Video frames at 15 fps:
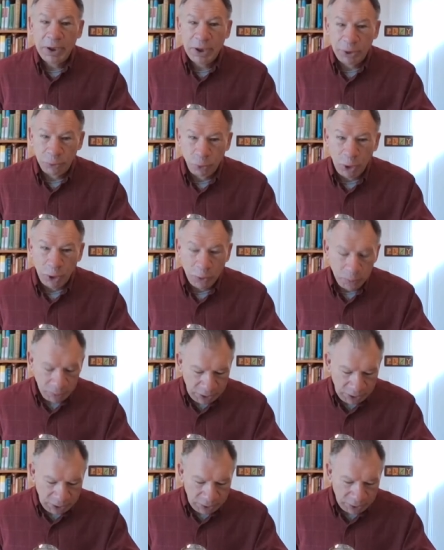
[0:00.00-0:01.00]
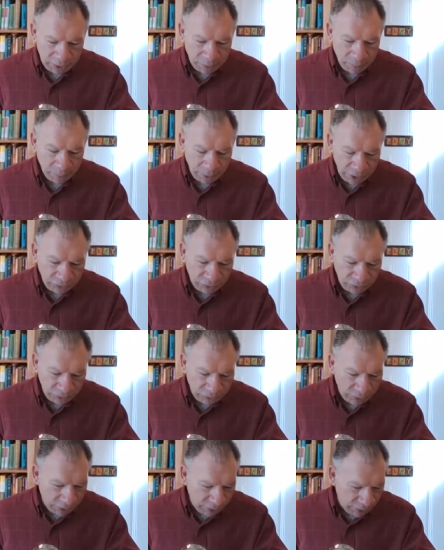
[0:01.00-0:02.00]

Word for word: and well being and a blessing to